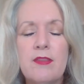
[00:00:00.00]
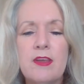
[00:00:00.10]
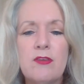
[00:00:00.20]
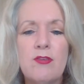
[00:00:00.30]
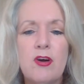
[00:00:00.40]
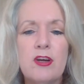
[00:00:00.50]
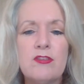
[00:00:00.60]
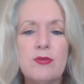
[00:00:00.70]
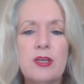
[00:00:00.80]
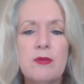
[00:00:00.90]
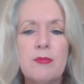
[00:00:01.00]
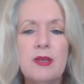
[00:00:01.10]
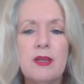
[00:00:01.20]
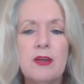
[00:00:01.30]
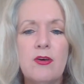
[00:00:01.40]
the Advisory
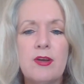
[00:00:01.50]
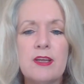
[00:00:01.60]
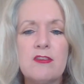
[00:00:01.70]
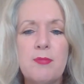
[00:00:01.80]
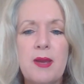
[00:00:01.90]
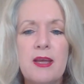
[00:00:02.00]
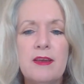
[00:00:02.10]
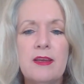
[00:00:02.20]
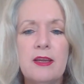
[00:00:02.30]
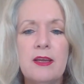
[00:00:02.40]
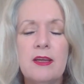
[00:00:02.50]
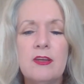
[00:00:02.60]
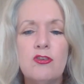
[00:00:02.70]
Committee on Expanding